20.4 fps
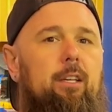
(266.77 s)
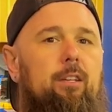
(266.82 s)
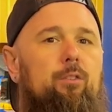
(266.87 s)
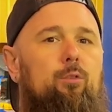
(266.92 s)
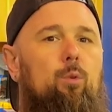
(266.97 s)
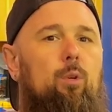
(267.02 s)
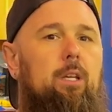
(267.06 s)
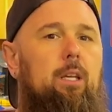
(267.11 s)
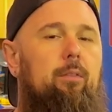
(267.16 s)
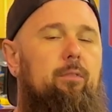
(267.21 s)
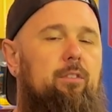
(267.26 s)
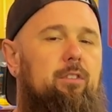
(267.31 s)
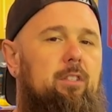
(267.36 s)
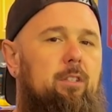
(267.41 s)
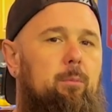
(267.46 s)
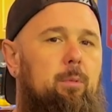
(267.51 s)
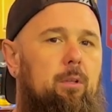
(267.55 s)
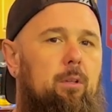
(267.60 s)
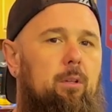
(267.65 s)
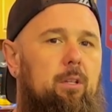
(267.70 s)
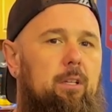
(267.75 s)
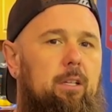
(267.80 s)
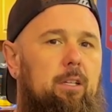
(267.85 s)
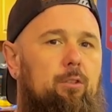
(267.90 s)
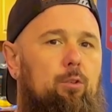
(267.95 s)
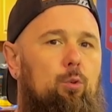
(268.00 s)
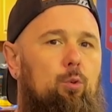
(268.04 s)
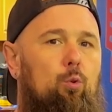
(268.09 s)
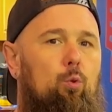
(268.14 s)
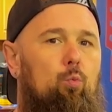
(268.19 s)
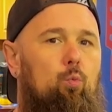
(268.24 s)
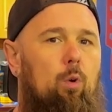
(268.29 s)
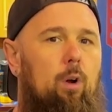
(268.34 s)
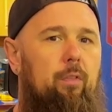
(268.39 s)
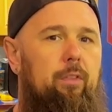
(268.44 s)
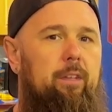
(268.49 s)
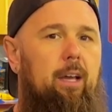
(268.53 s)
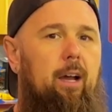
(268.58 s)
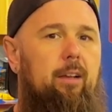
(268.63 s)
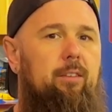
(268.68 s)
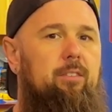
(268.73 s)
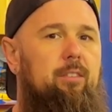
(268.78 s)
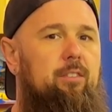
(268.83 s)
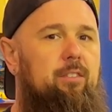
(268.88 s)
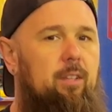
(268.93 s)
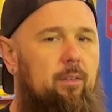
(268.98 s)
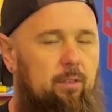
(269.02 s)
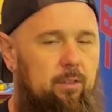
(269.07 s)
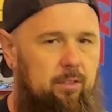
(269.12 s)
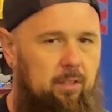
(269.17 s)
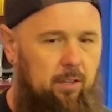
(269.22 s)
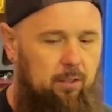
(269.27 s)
It's going to give us the ability to run the IC7